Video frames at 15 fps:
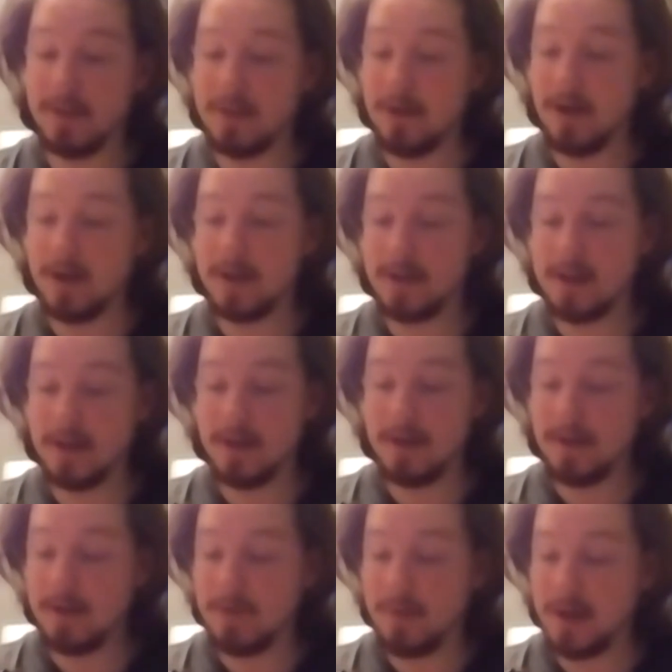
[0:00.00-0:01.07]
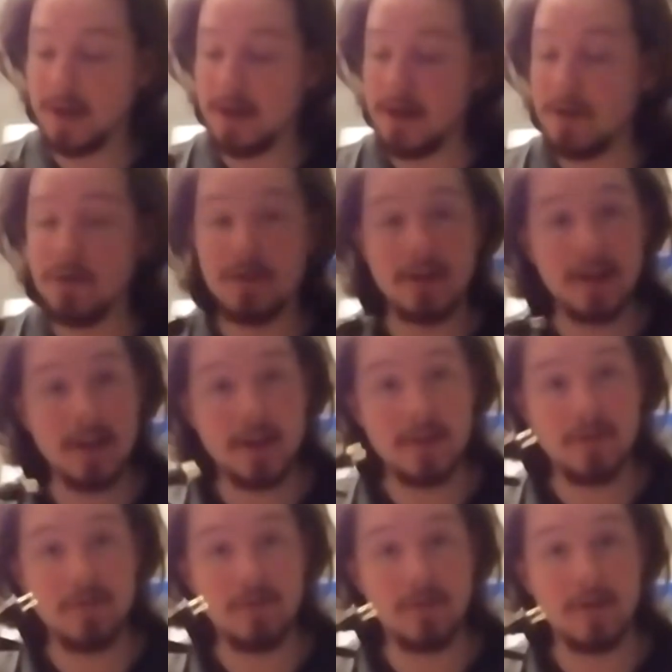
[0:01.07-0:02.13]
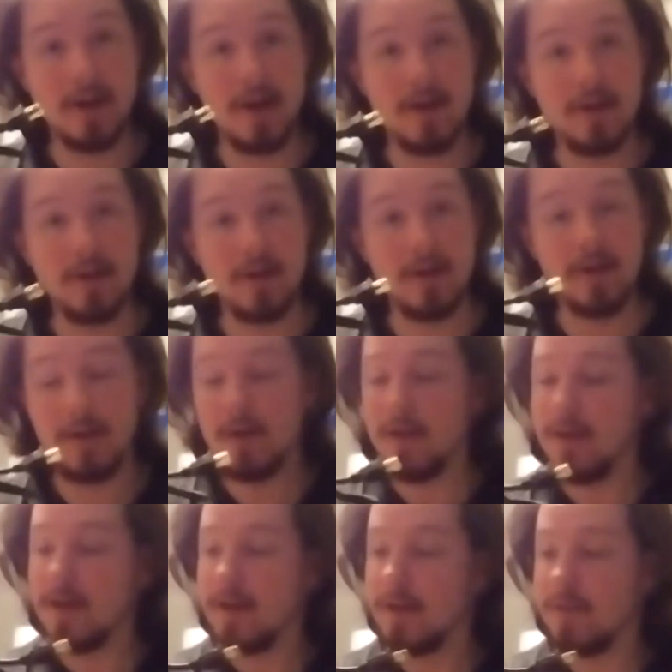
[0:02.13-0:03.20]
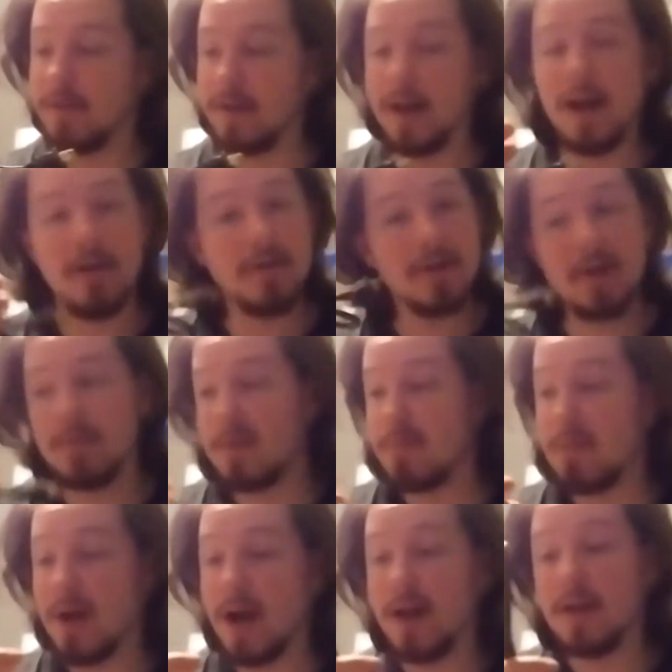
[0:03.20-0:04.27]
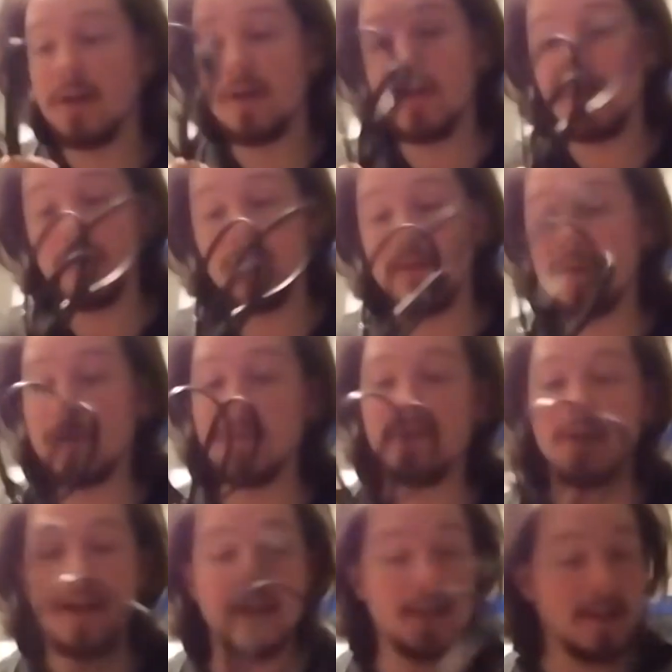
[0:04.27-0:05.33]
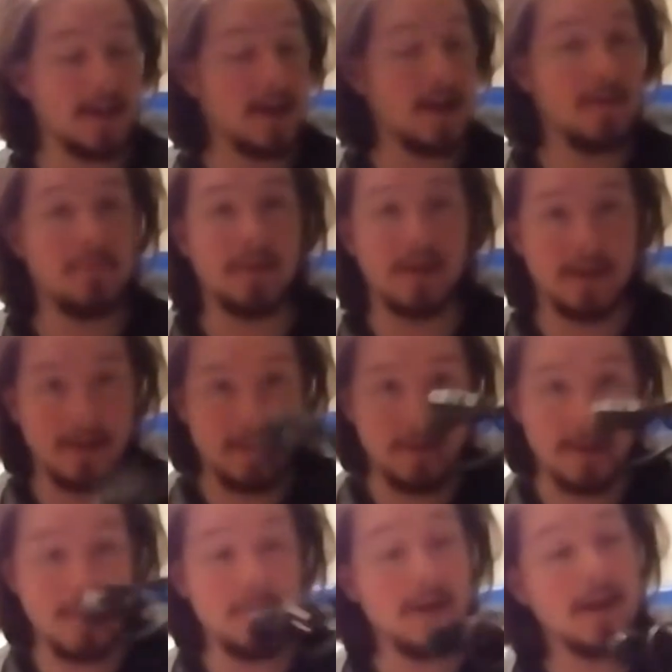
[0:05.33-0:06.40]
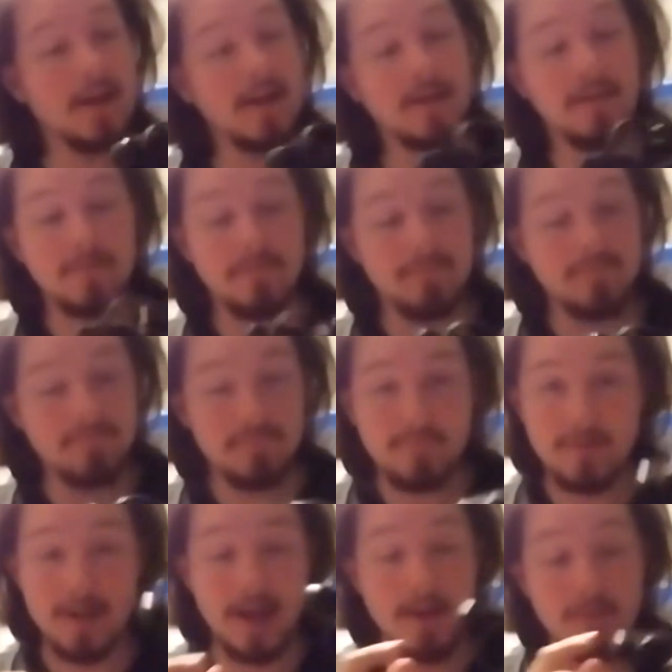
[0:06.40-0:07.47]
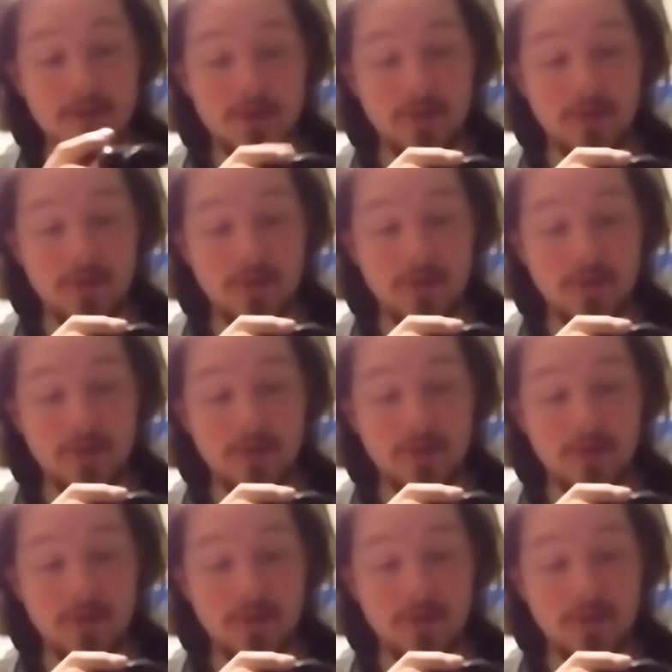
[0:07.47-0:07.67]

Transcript: I thought that we can use this for now, uh, for now instead of me buying a new one or something like that. Because I mean, I'm